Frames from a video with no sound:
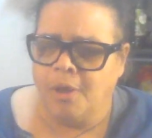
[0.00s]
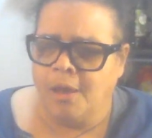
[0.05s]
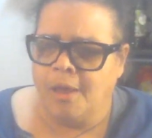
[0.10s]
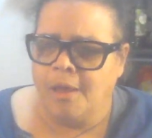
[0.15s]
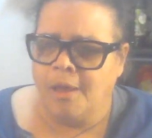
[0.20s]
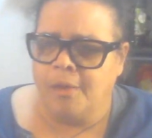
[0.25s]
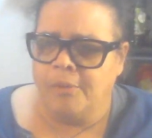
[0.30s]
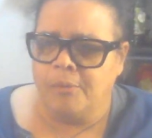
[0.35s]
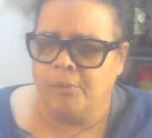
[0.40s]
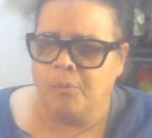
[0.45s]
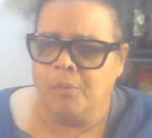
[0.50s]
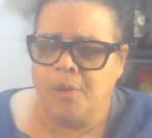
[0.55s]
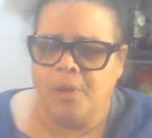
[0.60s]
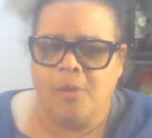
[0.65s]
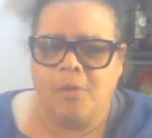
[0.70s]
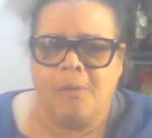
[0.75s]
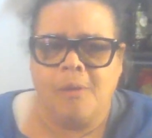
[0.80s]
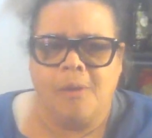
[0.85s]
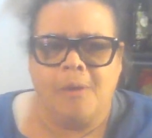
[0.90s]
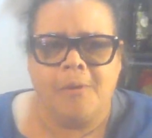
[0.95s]
Uh,
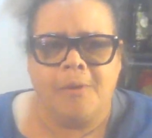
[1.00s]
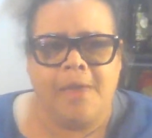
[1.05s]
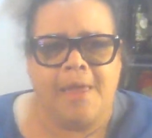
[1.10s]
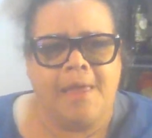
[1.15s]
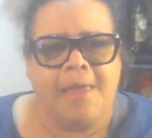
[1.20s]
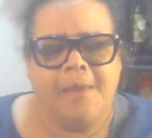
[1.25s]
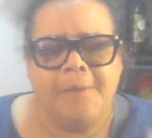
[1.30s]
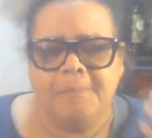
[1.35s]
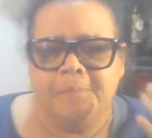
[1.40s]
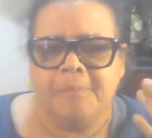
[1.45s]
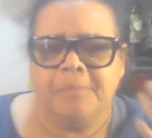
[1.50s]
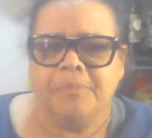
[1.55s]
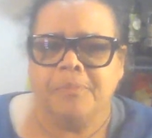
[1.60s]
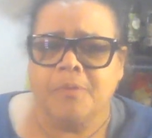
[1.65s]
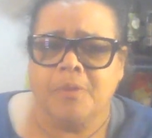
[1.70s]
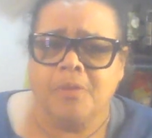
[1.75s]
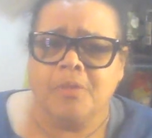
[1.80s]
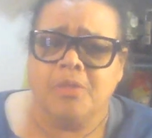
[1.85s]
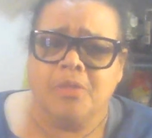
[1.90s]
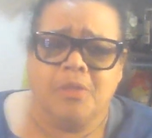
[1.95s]
well, okay
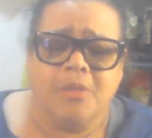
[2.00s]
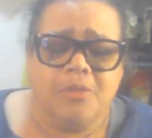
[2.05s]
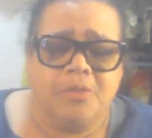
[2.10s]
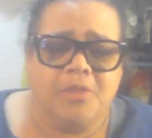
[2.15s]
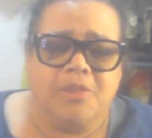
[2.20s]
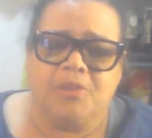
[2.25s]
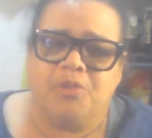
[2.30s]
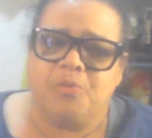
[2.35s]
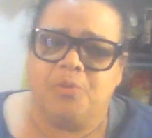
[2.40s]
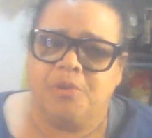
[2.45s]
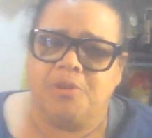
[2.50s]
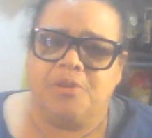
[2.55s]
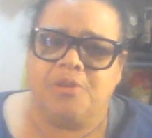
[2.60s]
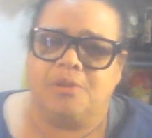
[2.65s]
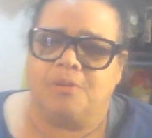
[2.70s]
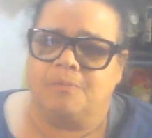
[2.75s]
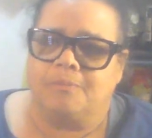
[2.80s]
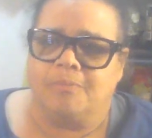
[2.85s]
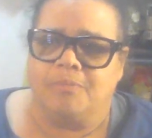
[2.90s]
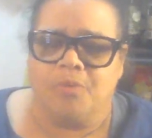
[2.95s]
this
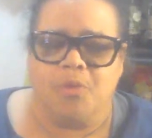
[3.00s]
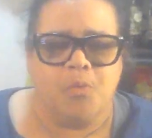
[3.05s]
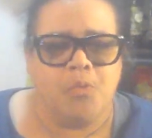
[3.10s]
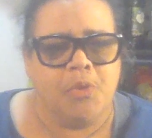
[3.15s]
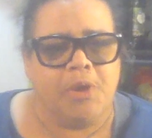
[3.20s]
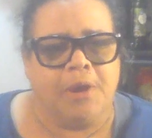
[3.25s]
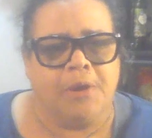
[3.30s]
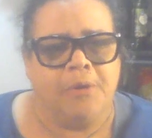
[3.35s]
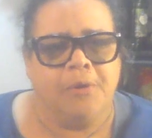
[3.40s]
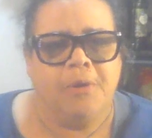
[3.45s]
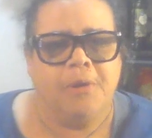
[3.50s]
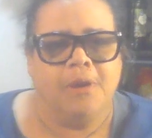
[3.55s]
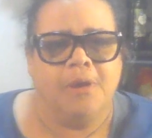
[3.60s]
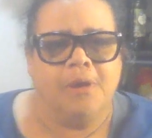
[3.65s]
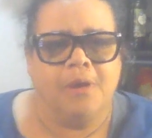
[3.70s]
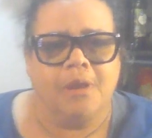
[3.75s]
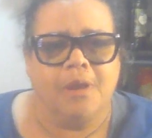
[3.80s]
was weird.